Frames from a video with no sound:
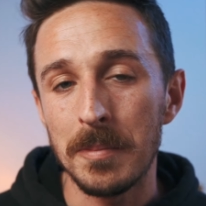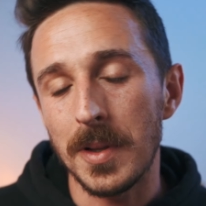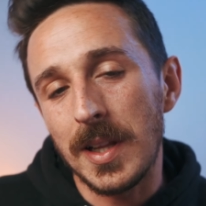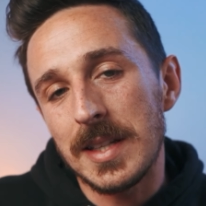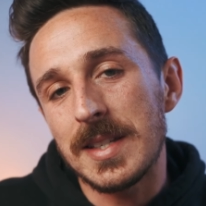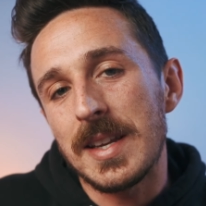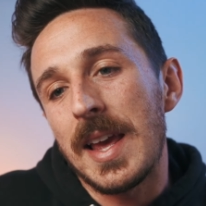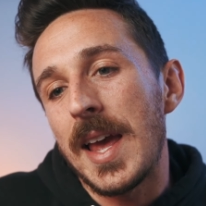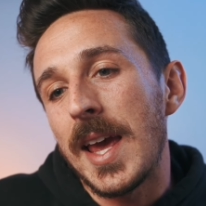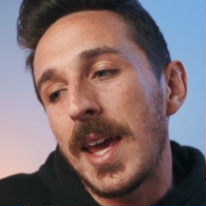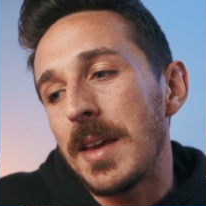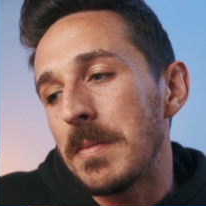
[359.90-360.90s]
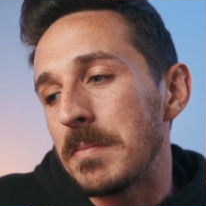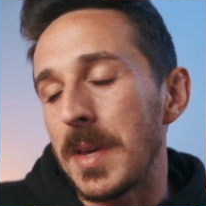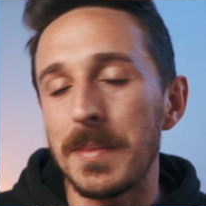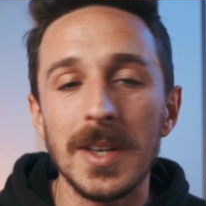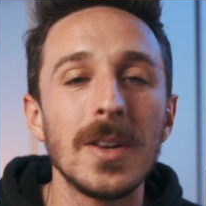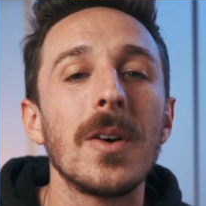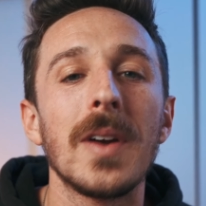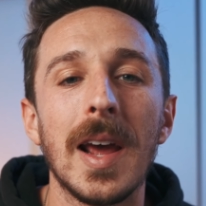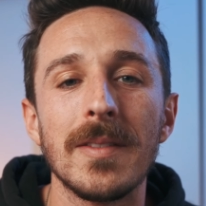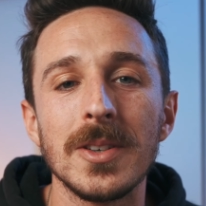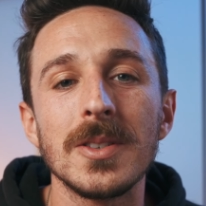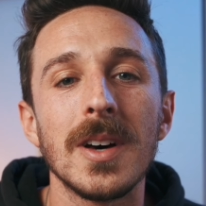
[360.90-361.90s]
But let's say maybe you don't
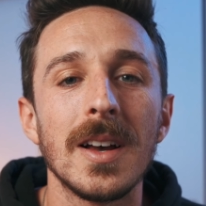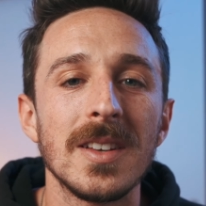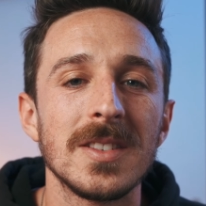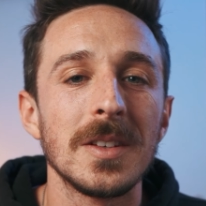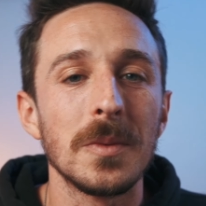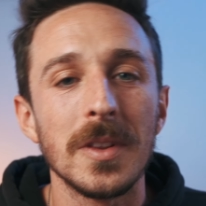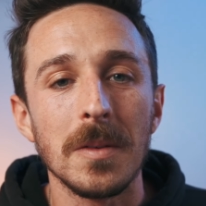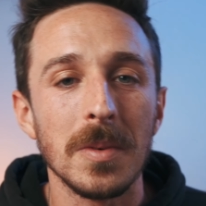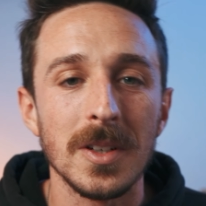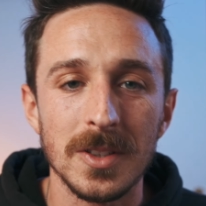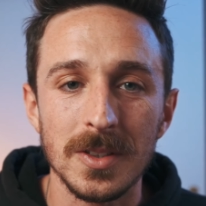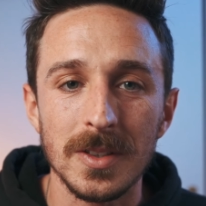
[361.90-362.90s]
have a closet with a bunch of